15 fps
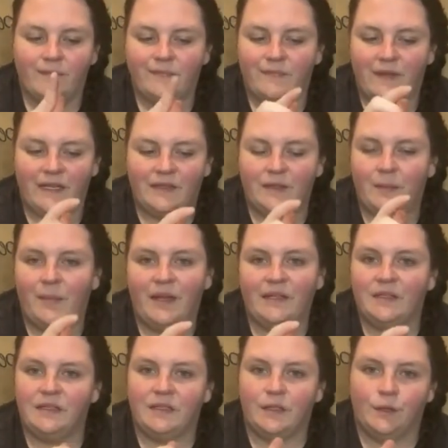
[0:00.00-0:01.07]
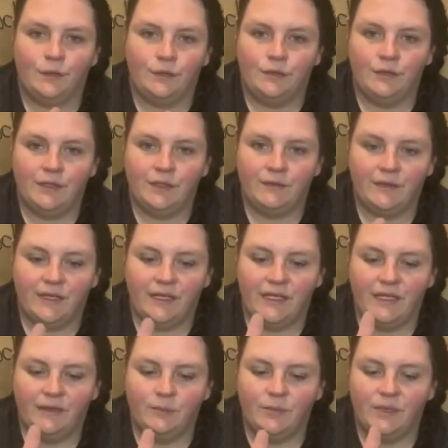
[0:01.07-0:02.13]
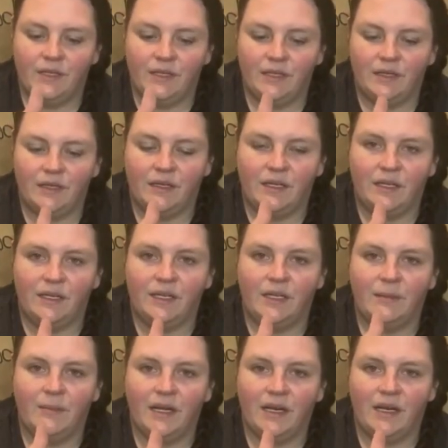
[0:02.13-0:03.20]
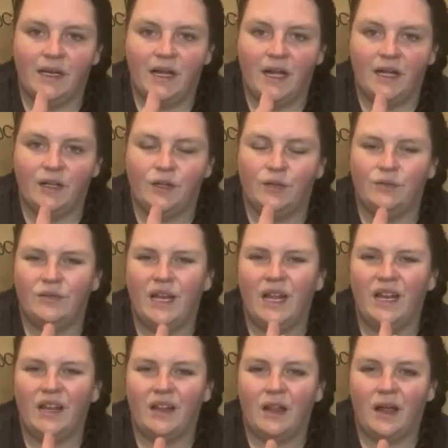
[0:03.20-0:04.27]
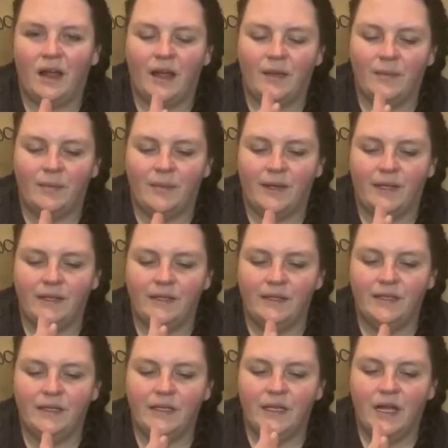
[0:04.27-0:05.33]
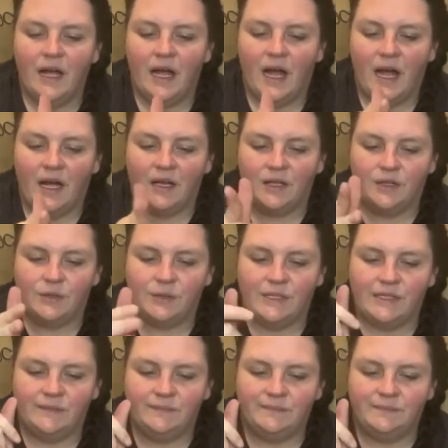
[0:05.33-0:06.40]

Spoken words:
That's the best solution, really. Put a good amount of hot glue, not a lot, but hot glue it.